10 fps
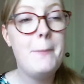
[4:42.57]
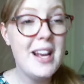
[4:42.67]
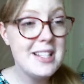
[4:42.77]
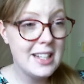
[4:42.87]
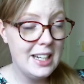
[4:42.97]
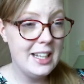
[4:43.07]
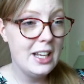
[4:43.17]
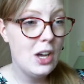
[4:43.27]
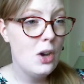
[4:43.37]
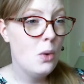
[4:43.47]
Basically,
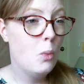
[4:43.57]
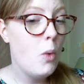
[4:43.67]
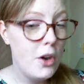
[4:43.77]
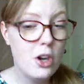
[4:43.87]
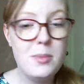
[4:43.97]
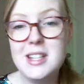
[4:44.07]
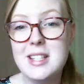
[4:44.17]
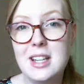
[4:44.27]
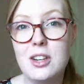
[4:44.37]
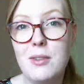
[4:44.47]
what an
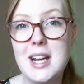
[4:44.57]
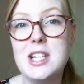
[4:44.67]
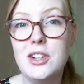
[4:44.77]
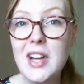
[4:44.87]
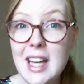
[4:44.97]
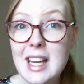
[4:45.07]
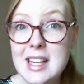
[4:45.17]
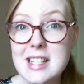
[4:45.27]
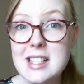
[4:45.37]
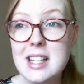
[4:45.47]
omniscient narrator
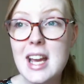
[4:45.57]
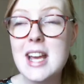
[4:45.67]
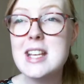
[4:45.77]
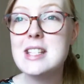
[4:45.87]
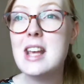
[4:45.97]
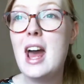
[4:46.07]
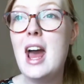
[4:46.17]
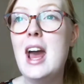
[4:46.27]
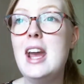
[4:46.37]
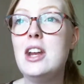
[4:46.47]
is, is
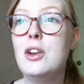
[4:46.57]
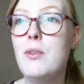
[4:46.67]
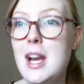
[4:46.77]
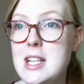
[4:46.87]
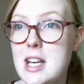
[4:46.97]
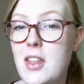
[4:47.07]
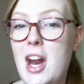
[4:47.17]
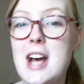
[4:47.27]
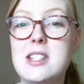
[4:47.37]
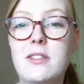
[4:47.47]
a narrator that
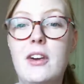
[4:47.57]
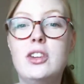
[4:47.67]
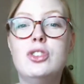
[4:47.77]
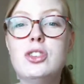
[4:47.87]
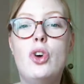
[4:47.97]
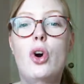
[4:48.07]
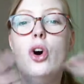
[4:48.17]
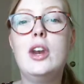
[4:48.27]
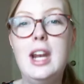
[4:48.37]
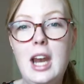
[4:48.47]
has a very
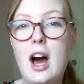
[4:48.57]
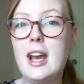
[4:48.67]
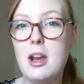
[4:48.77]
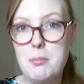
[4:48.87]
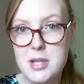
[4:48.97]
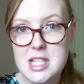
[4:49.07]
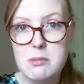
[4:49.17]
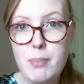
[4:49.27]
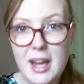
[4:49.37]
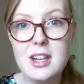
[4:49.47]
godlike
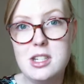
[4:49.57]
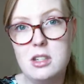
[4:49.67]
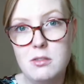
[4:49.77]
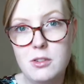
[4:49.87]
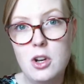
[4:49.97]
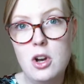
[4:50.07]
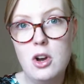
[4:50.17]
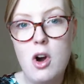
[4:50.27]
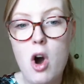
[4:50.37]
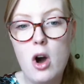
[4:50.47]
perspective
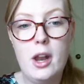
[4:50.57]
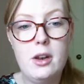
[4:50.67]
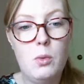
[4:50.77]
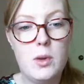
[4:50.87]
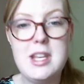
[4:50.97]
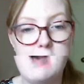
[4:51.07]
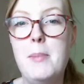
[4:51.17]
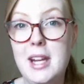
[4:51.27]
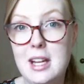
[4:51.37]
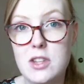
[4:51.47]
on what's
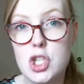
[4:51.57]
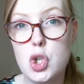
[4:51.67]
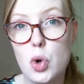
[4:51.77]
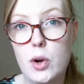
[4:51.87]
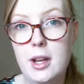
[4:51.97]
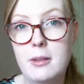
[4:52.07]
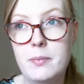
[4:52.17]
happening in the story.